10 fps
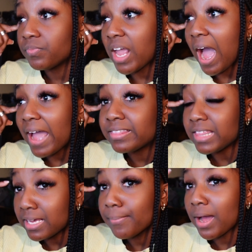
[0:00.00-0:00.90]
I
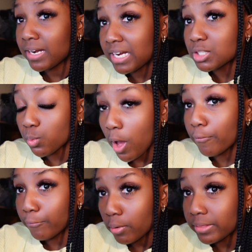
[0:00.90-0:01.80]
think about it as well
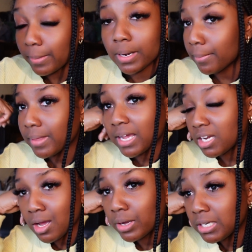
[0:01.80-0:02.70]
for them. And I'm like,
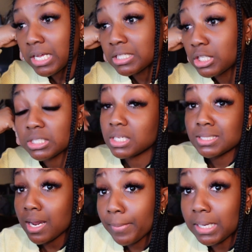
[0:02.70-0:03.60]
no, it's
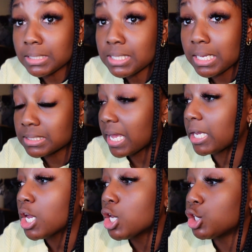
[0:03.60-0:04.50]
not making sense. Like,
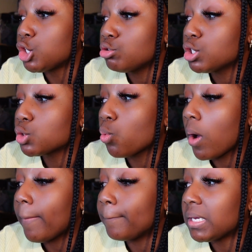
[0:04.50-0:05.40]
you just
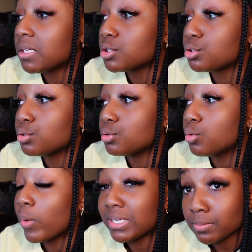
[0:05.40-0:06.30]
want me to
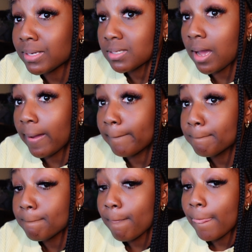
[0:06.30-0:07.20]
waste my time,
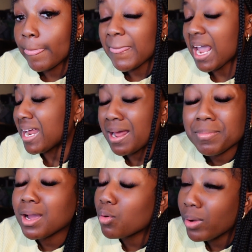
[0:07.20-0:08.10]
and I'm
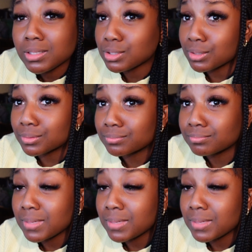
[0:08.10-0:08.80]
not going to.